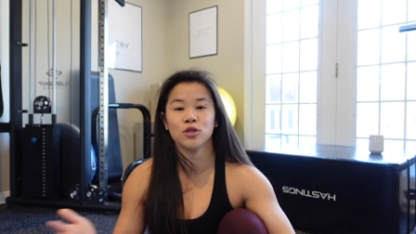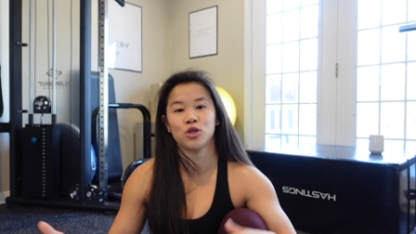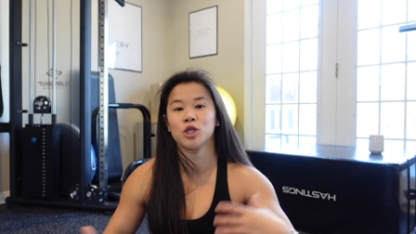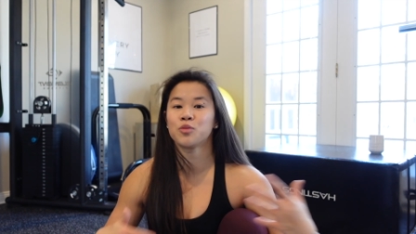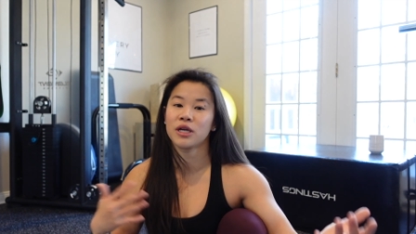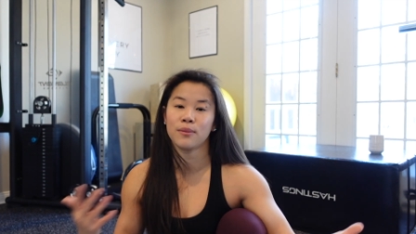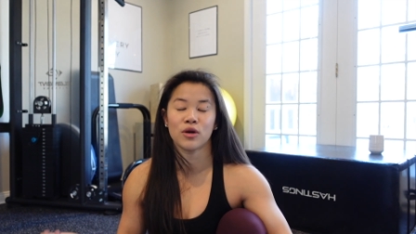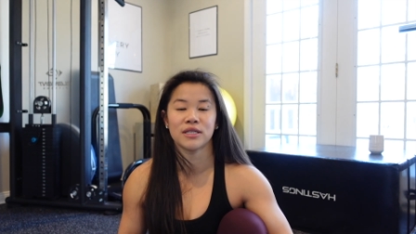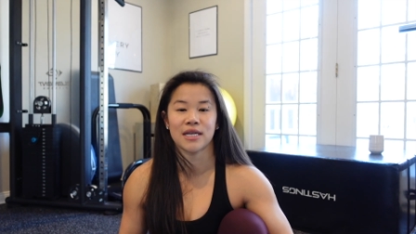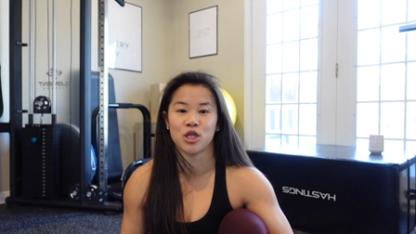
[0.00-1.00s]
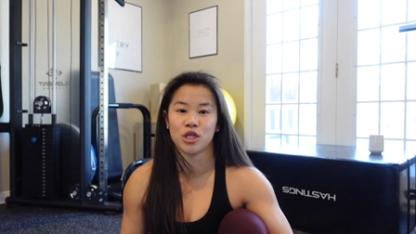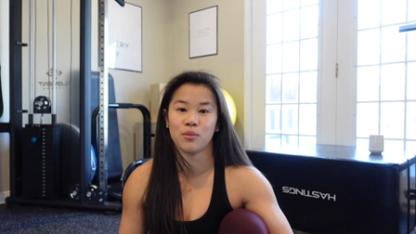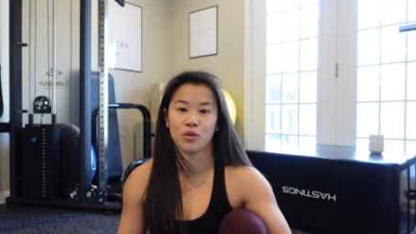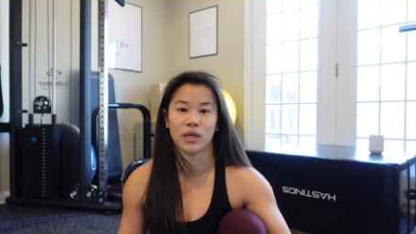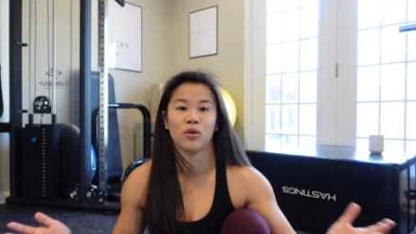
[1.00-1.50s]
So just bringing more attention
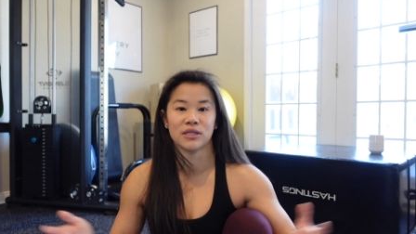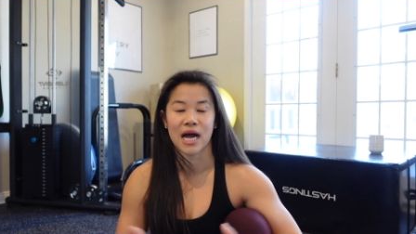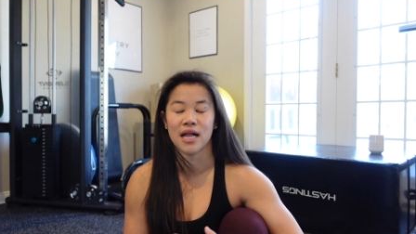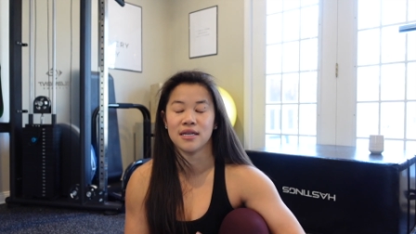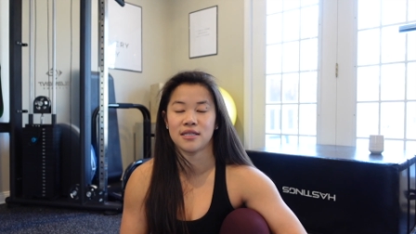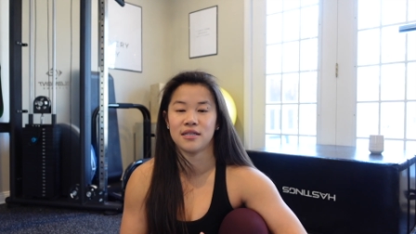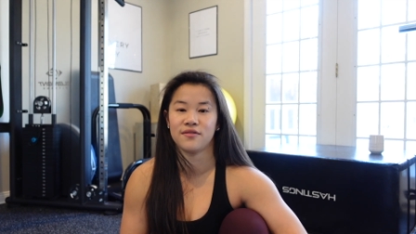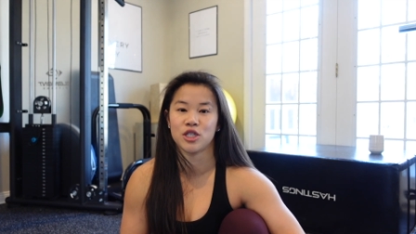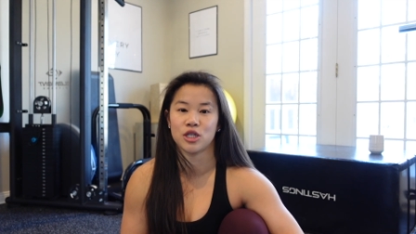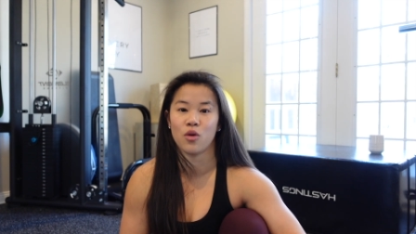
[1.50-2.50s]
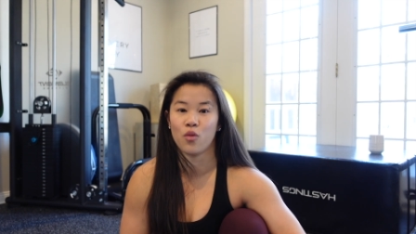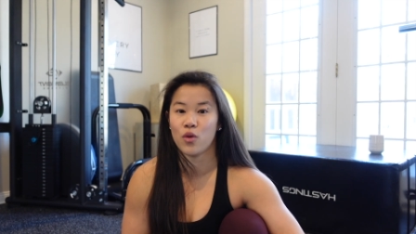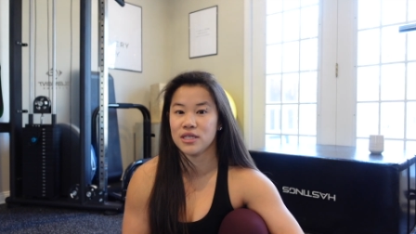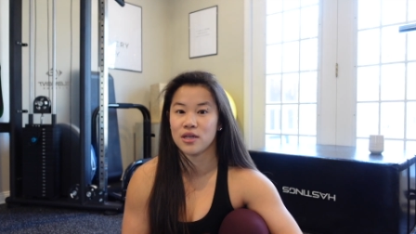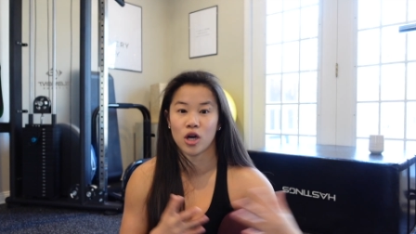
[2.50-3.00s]
and bringing more talent to the division
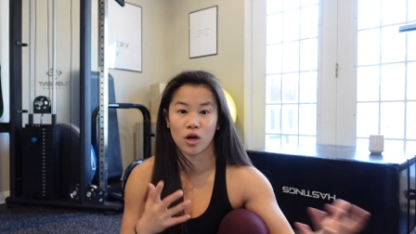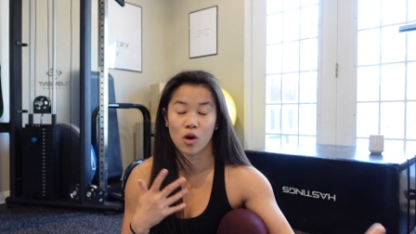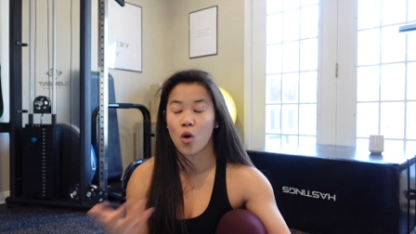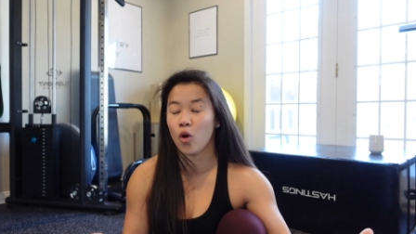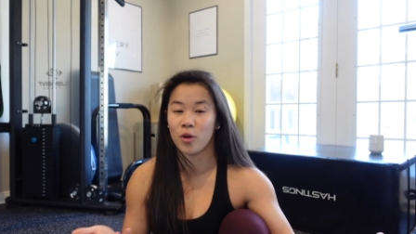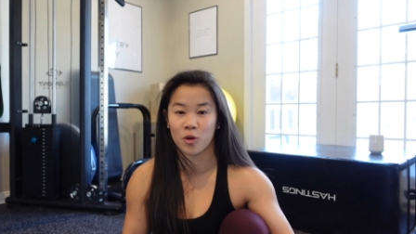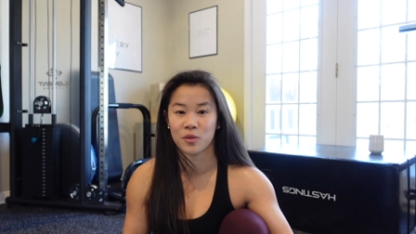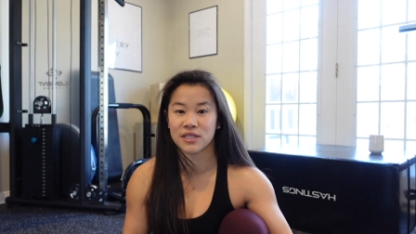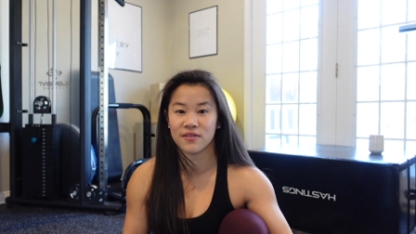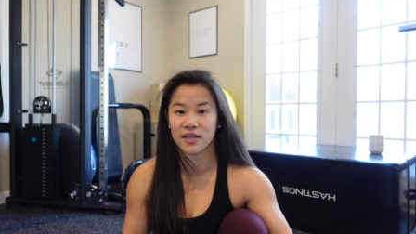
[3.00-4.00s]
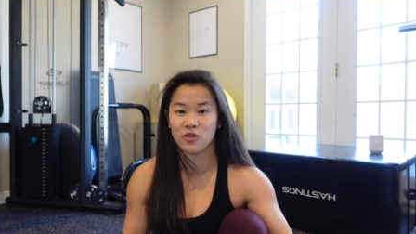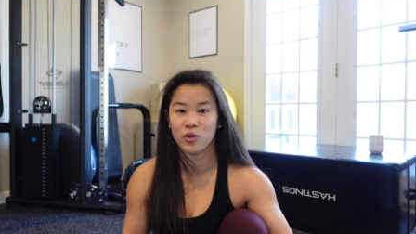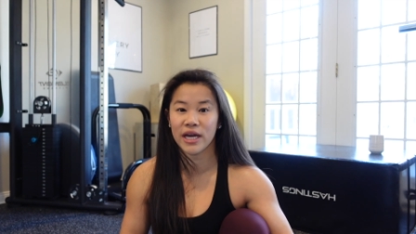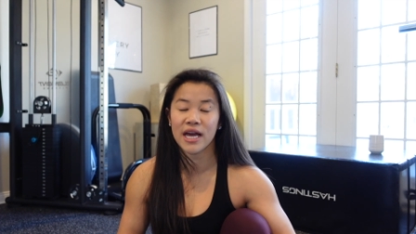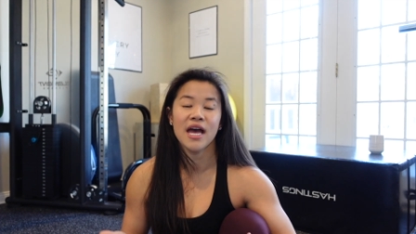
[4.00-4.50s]
was her whole purpose of the
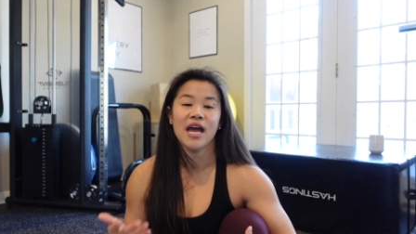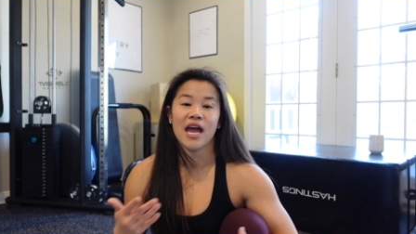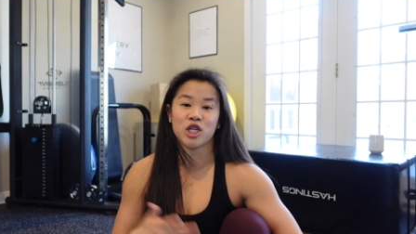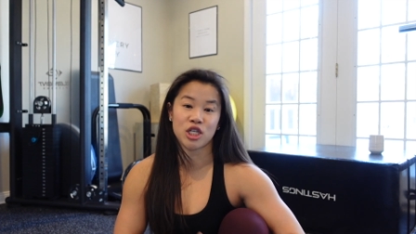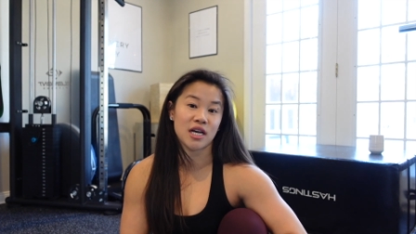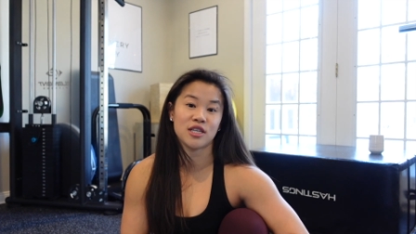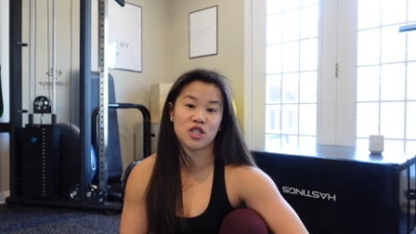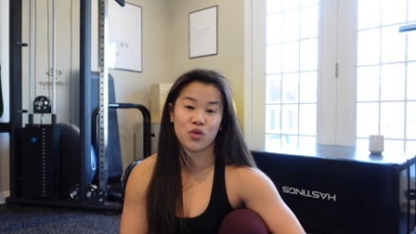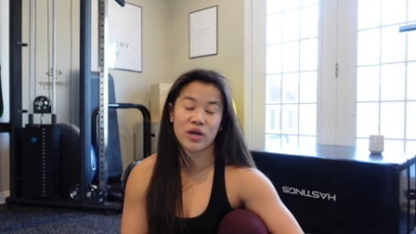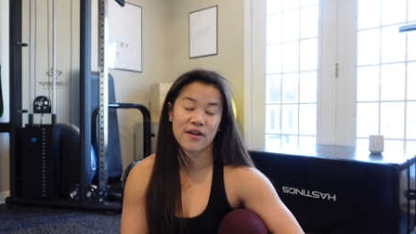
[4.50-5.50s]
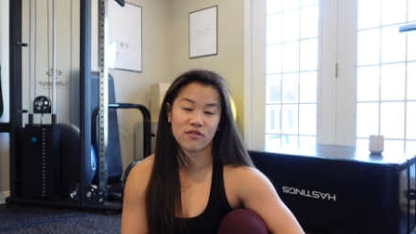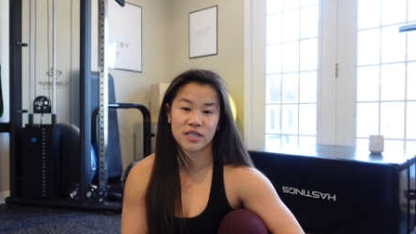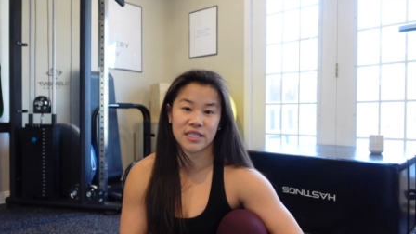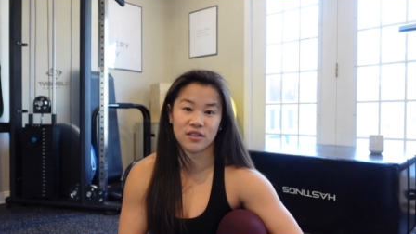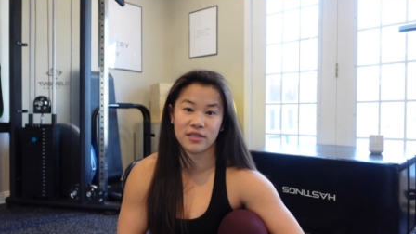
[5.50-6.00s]
giveaway. And she does do it every
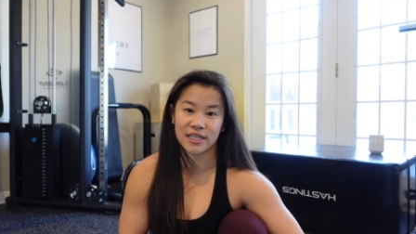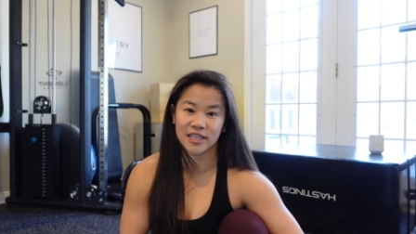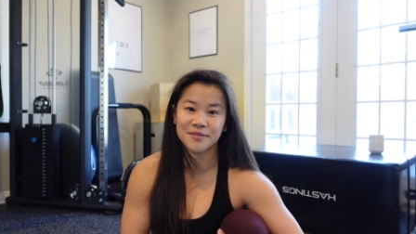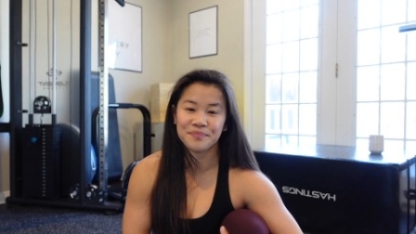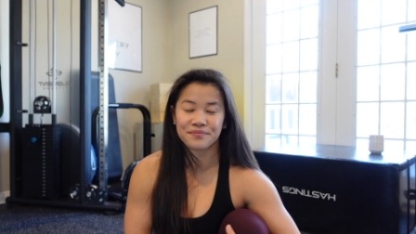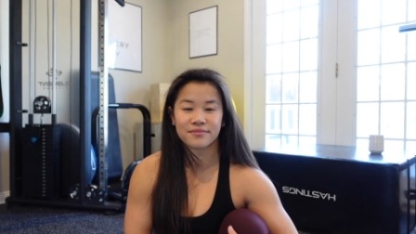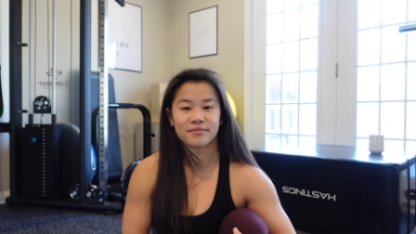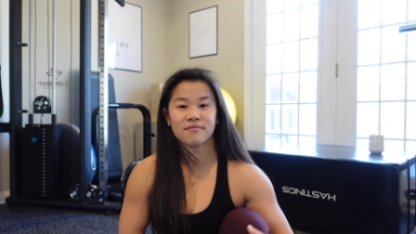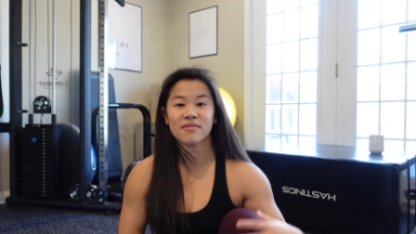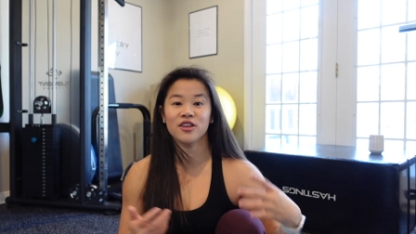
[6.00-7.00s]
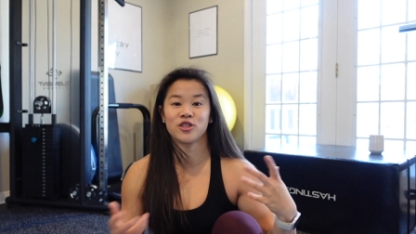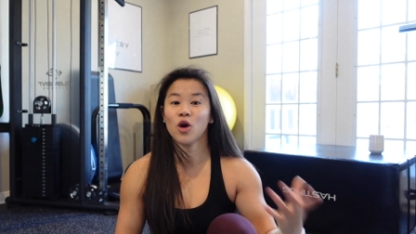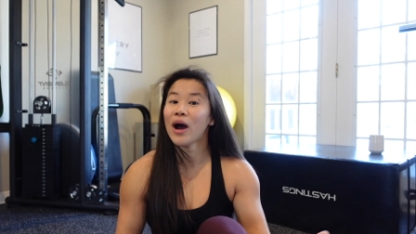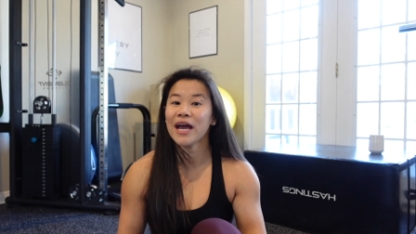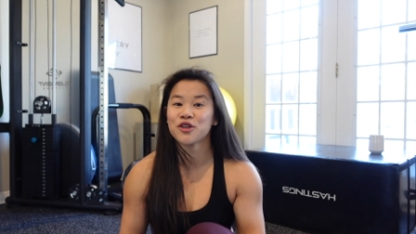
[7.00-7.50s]
single year. So
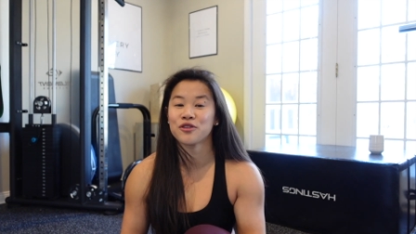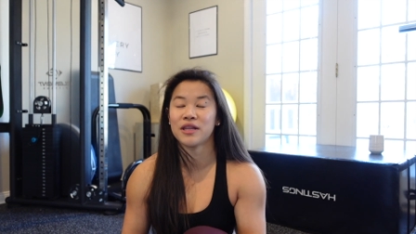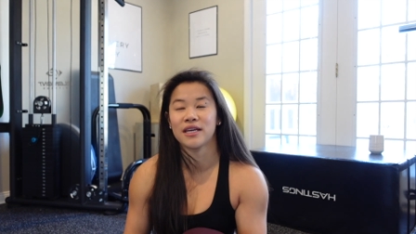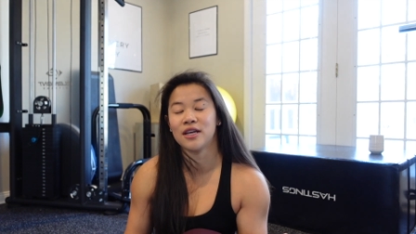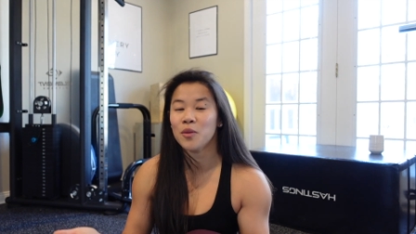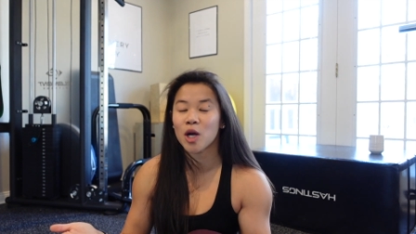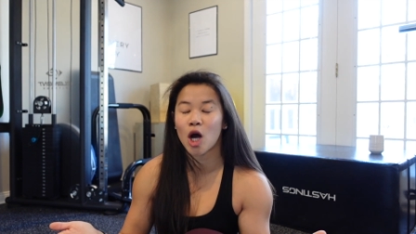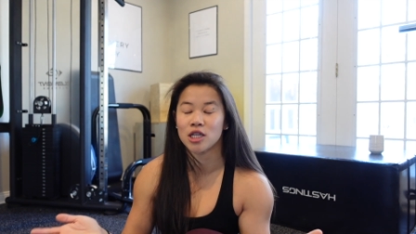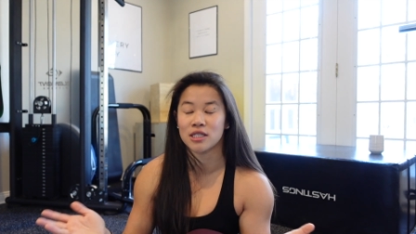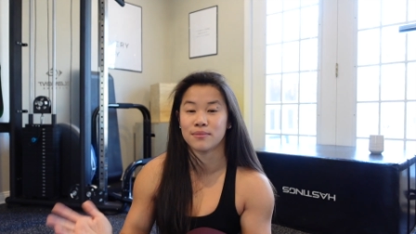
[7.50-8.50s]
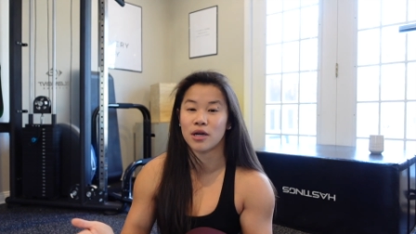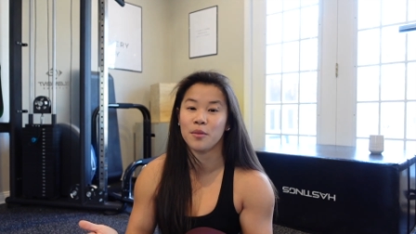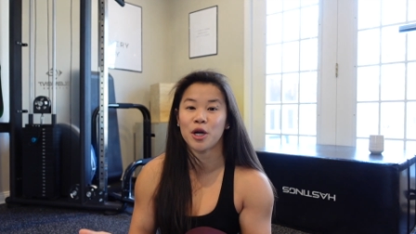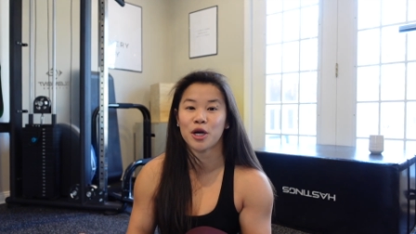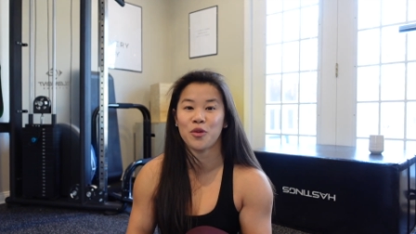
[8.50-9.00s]
I entered thinking, oh my gosh, I'm
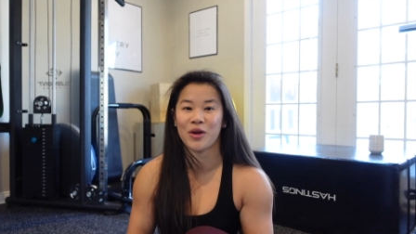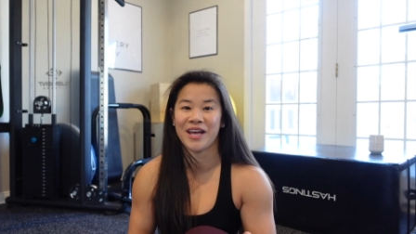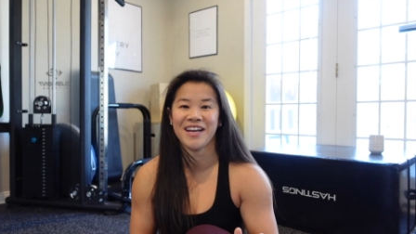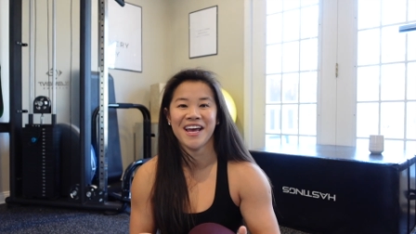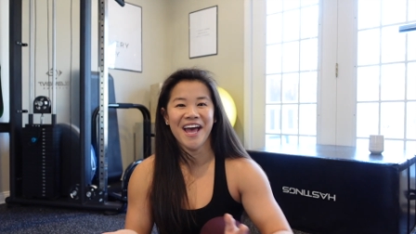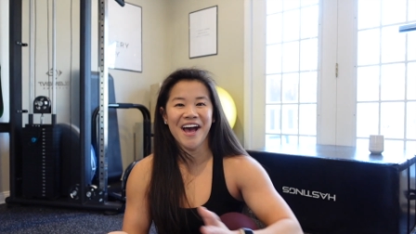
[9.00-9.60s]
probably not gonna win.